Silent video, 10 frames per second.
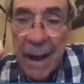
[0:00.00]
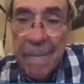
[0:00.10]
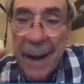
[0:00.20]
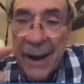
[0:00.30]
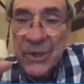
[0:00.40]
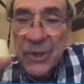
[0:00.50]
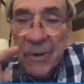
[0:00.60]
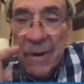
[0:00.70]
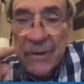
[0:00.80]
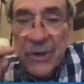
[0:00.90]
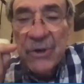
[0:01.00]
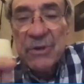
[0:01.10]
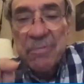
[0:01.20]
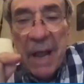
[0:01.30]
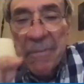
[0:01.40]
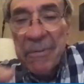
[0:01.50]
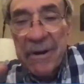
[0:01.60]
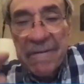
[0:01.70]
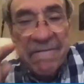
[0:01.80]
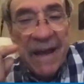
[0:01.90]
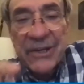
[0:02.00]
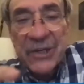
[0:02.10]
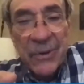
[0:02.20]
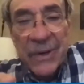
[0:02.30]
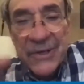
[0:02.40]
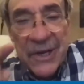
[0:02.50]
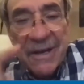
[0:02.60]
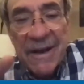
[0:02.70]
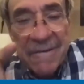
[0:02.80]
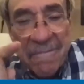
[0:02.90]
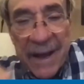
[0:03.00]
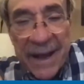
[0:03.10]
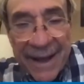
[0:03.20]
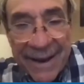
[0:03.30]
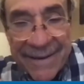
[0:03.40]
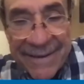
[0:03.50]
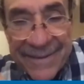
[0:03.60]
about your newspaper adventure as a young man.